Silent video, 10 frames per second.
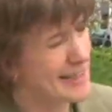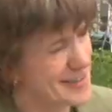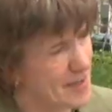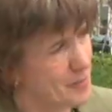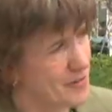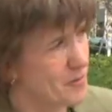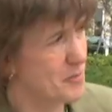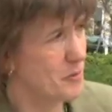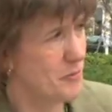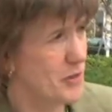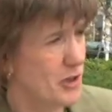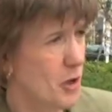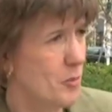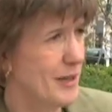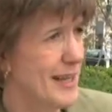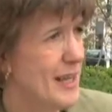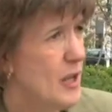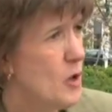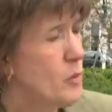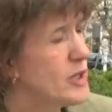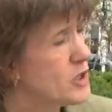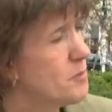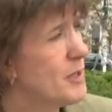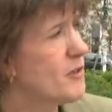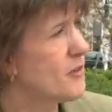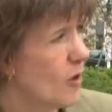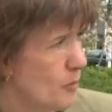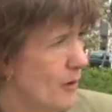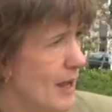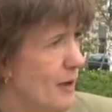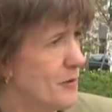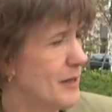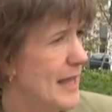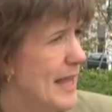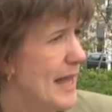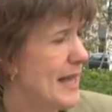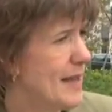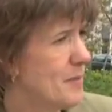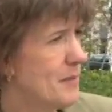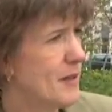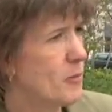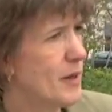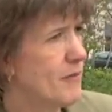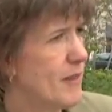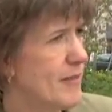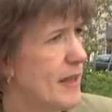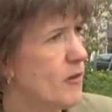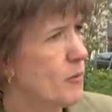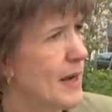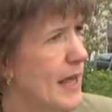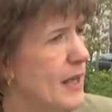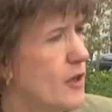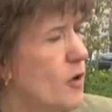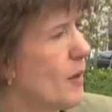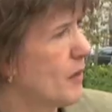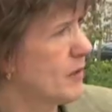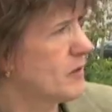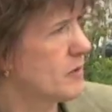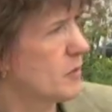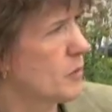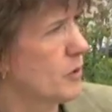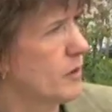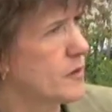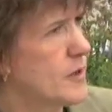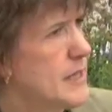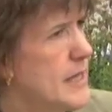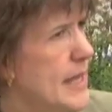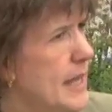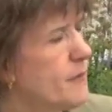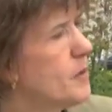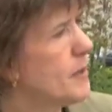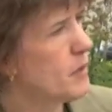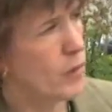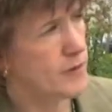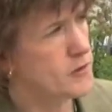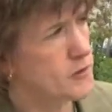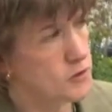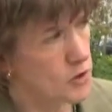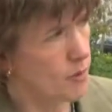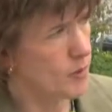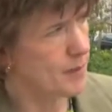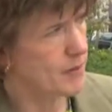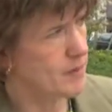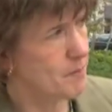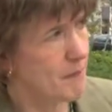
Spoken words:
examples of midwifery globally. We should be so proud. It's one of the things when I go out into the world, everybody wants to know about the